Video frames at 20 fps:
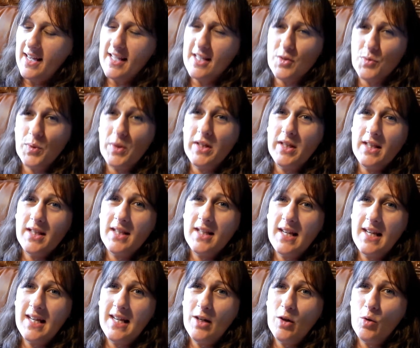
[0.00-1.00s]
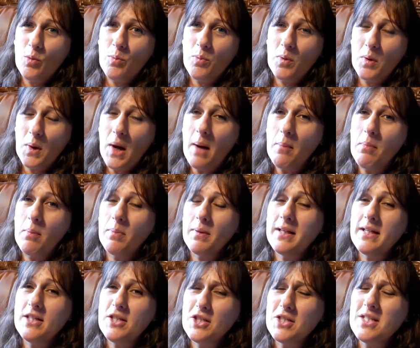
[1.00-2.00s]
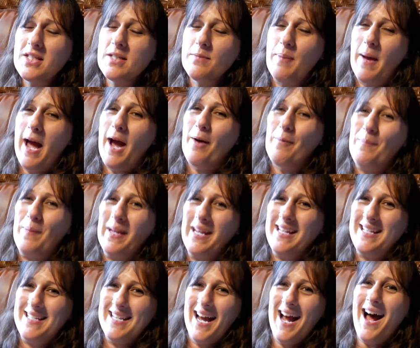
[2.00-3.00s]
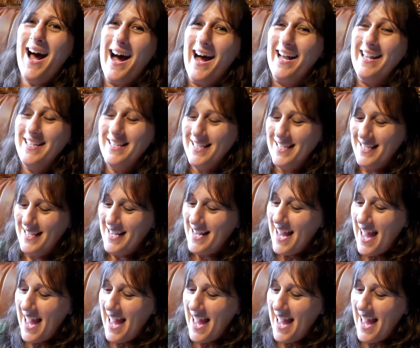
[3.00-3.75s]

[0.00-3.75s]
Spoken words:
is when it'll probably just about be done.